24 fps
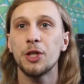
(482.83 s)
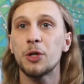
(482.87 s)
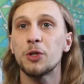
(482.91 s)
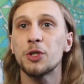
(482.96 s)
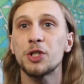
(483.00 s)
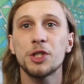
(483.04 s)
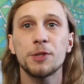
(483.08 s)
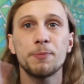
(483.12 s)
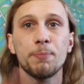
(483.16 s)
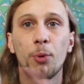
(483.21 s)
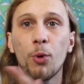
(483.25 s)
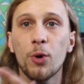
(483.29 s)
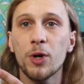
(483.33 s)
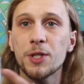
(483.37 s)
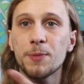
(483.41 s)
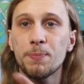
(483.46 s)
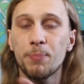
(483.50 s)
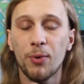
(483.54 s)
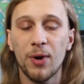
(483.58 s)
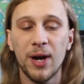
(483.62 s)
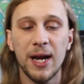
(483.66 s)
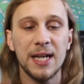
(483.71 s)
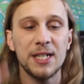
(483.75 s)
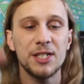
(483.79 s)
There's sports
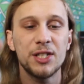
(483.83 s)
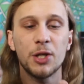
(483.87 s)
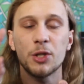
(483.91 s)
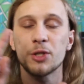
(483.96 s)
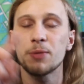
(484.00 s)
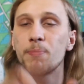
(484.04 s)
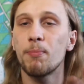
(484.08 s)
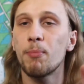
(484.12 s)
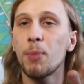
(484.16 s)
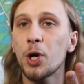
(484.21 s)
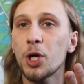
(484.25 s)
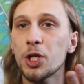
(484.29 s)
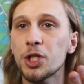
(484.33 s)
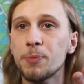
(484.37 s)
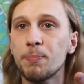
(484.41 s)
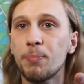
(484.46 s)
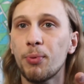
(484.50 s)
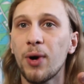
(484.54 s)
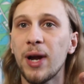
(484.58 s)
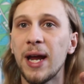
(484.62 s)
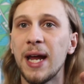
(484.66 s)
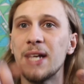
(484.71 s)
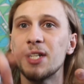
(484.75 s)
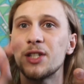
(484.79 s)
brands, there's merch
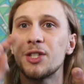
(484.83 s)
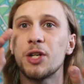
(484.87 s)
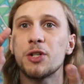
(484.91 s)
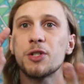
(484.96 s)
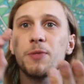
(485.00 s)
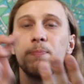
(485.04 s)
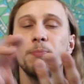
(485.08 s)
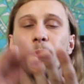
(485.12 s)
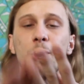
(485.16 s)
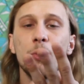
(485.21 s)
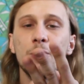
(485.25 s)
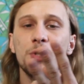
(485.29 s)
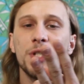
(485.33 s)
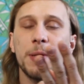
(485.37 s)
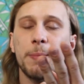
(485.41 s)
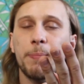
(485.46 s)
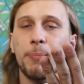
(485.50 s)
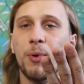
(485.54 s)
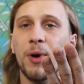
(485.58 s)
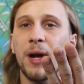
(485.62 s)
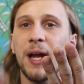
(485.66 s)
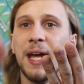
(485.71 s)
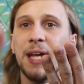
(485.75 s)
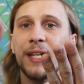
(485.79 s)
brands, there's music
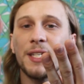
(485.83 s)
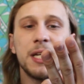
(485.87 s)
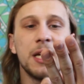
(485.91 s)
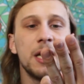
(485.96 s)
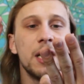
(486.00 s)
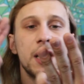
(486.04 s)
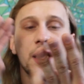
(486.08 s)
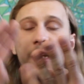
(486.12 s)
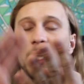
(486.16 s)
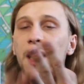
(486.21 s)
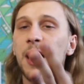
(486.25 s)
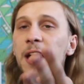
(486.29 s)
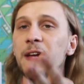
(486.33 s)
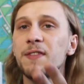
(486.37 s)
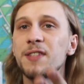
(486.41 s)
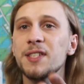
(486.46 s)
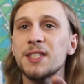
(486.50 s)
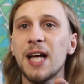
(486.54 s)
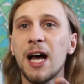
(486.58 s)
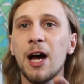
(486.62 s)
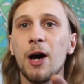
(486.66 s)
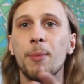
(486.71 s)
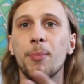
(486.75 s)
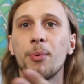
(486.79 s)
brands,
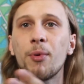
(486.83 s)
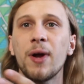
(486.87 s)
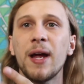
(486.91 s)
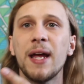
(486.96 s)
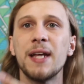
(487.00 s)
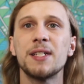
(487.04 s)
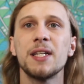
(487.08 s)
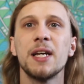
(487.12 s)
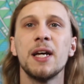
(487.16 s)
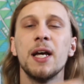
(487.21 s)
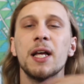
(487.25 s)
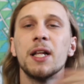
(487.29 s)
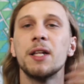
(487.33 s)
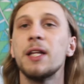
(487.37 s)
lifestyle brands.